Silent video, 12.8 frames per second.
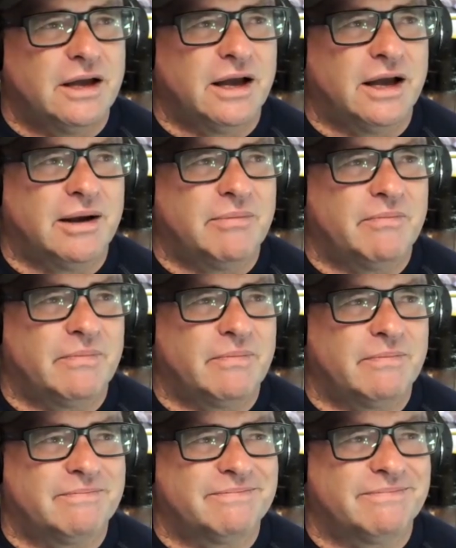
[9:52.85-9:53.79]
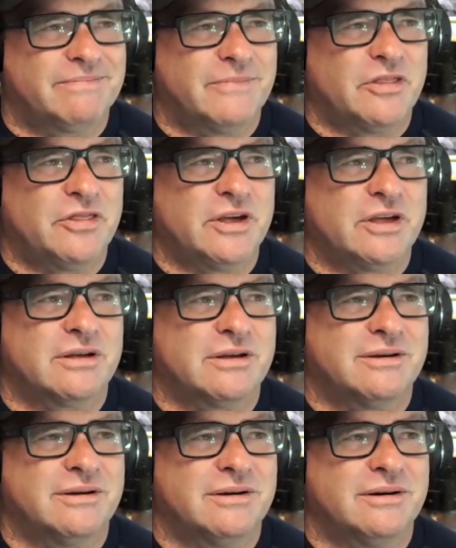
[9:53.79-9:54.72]
I think
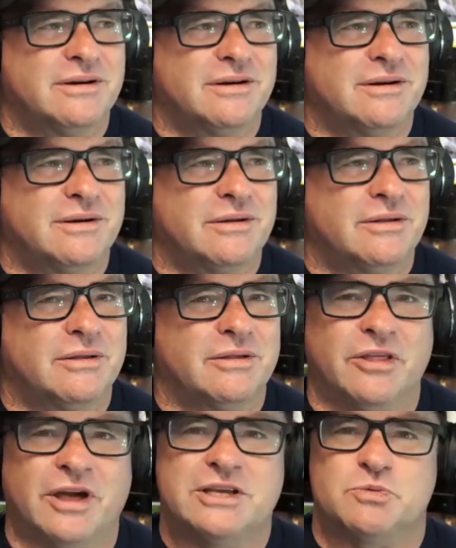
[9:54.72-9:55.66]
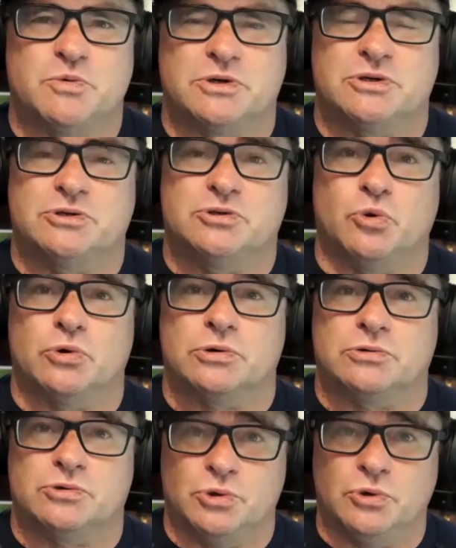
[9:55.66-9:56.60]
they just wanted to
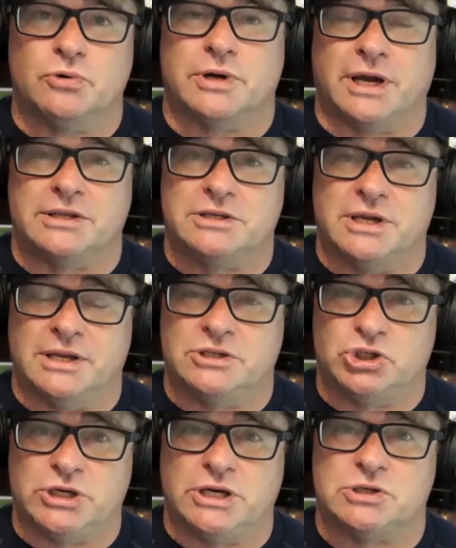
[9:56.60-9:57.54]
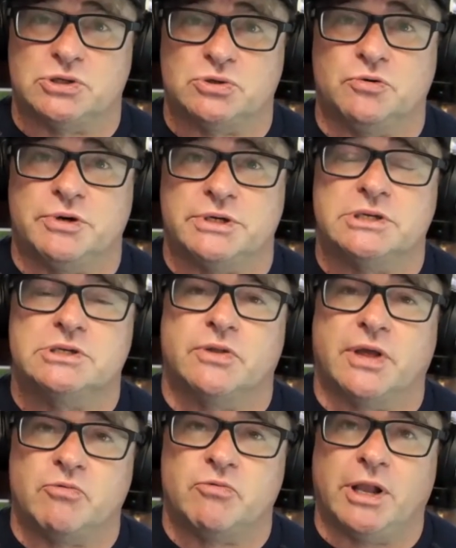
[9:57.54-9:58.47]
talk and share stories. And so
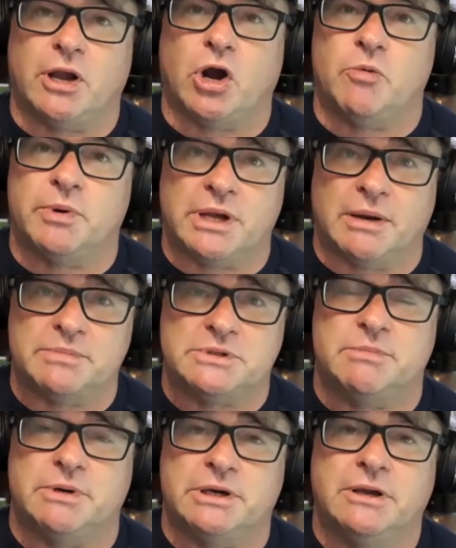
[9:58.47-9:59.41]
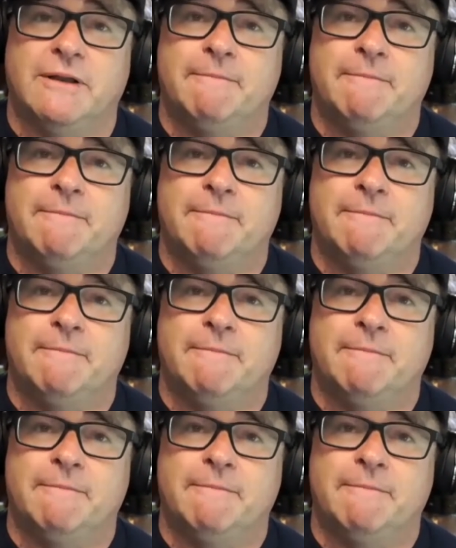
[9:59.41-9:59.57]
they really opened up to me.